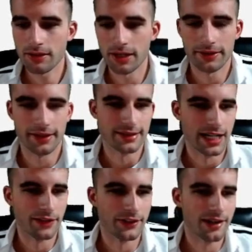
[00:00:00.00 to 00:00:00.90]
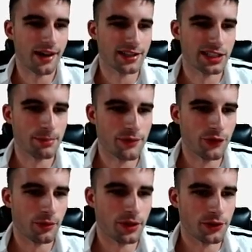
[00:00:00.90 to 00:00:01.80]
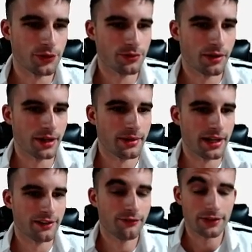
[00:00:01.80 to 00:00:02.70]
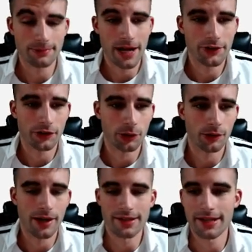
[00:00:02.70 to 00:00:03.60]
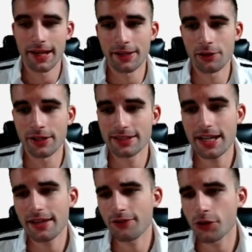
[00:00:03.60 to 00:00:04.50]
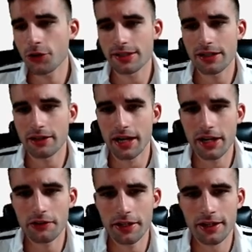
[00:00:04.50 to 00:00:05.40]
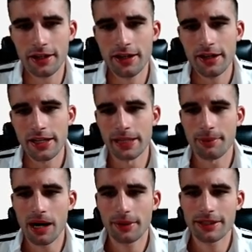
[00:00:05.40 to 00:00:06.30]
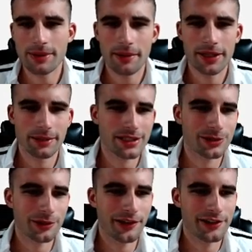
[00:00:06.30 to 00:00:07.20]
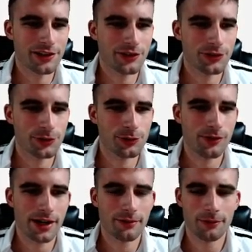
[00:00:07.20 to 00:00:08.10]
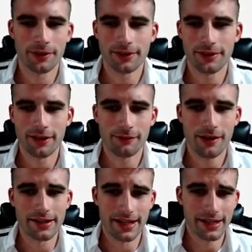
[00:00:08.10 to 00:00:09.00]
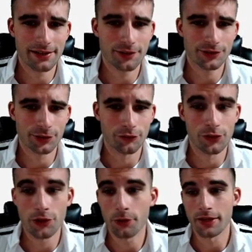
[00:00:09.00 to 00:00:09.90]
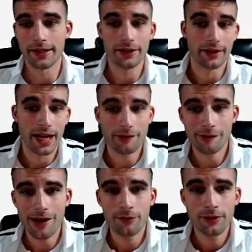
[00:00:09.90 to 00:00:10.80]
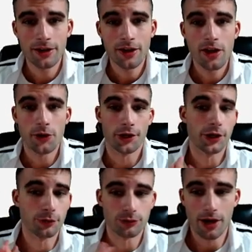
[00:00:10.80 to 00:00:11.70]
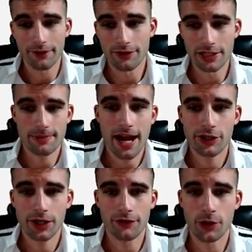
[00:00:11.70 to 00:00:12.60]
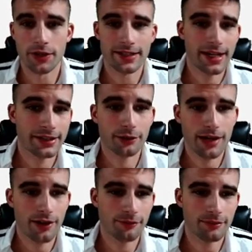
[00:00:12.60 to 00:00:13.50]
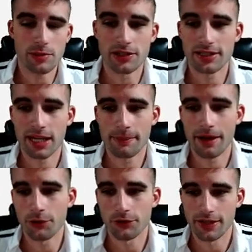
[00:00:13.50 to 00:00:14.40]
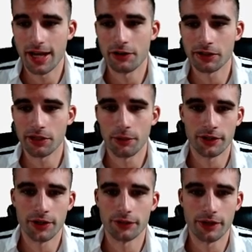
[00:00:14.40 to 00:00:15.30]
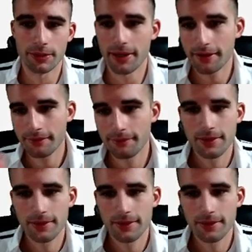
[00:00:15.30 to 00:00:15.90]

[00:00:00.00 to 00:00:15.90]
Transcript: I think it's kind of a toss-up if you want to use Ryan Fitzpatrick or Ryan Tannehill. I'd say if you're using Derrick Henry, it's probably not the best correlation to run it with Ryan Tannehill. So if you go with the Derrick Henry route, you could use Ryan Fitzpatrick. If you go the Tannehill route, maybe you skip out using Henry and go with another running back.